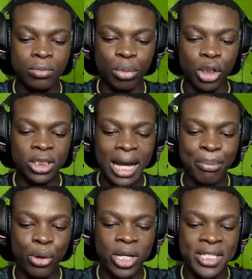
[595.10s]
But I
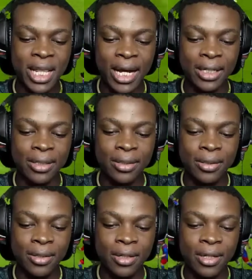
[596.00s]
broke his line.
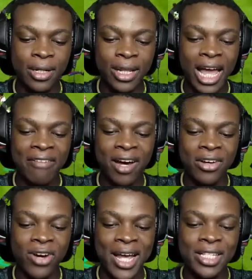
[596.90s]

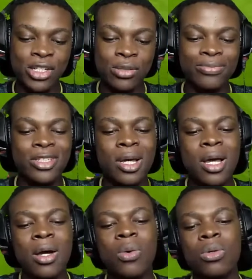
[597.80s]
Kluivert, rises.
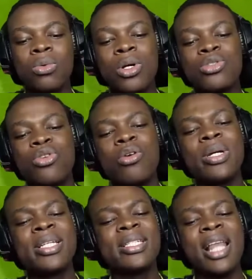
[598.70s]
What's wrong
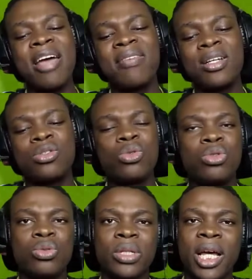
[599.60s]
with this Kluivert
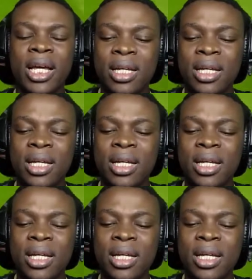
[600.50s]
dude today?